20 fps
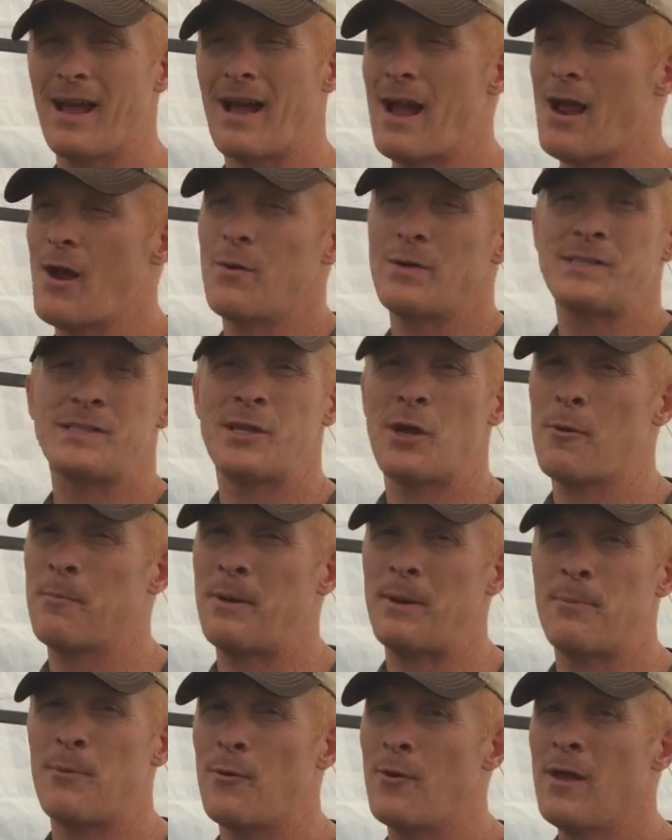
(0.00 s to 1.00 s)
I always tell
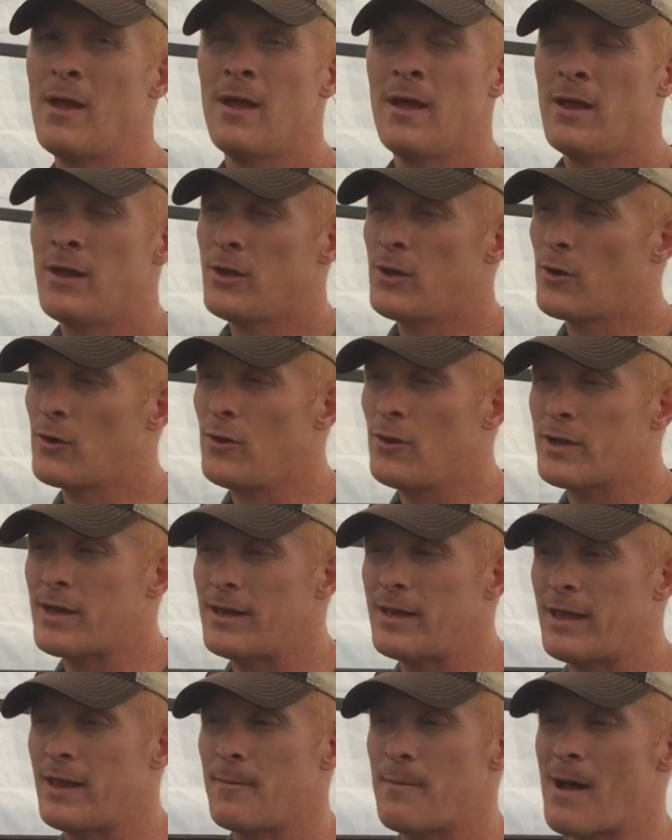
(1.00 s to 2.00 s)
people you're
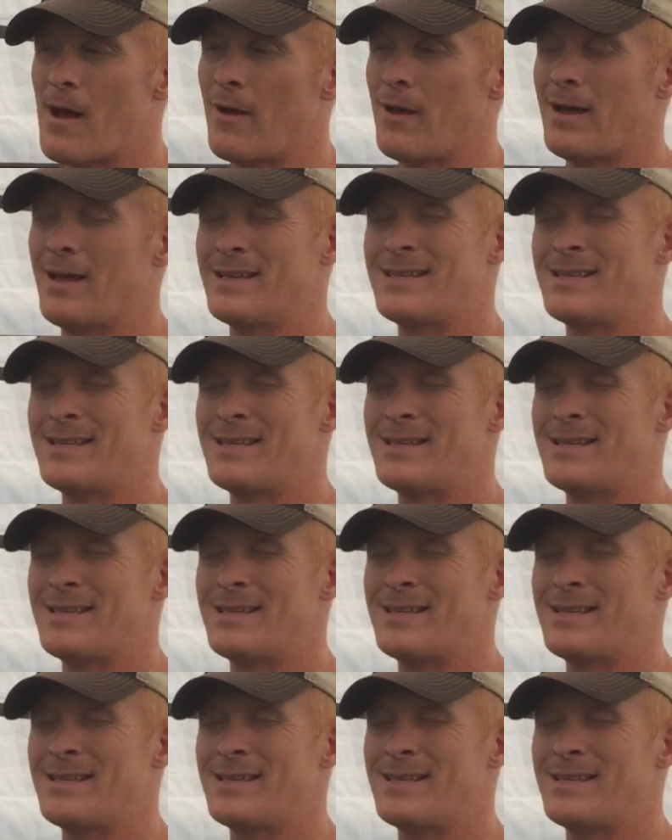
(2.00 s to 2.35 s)
looking at about